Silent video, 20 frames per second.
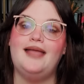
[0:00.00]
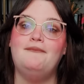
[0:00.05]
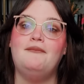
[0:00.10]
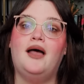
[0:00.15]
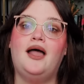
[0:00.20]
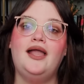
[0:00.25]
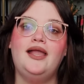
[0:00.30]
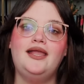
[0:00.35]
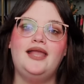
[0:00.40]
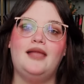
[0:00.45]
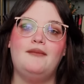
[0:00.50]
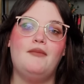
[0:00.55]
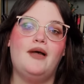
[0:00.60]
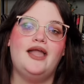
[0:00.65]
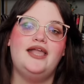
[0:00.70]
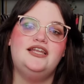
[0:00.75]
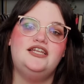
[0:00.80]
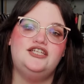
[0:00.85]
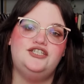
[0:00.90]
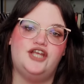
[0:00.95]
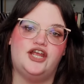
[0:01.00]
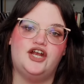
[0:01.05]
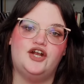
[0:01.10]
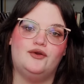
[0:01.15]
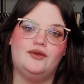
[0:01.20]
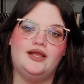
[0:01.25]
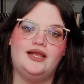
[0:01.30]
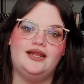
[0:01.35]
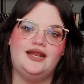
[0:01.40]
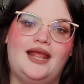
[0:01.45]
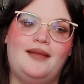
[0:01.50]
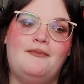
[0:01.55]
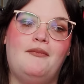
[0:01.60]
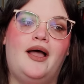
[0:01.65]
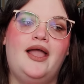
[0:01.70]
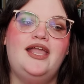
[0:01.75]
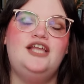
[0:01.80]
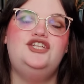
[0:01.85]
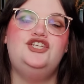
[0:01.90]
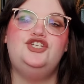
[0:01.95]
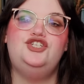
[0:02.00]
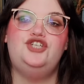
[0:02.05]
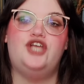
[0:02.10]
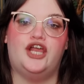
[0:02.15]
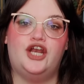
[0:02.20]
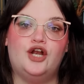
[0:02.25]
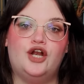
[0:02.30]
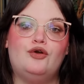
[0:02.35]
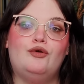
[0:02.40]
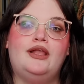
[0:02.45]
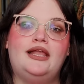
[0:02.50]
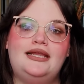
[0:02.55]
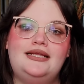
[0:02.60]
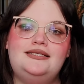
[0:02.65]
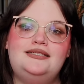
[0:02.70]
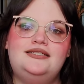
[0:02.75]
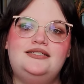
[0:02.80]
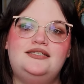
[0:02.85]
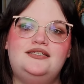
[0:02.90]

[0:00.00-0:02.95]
Am I a degenerate? Am I a degenerate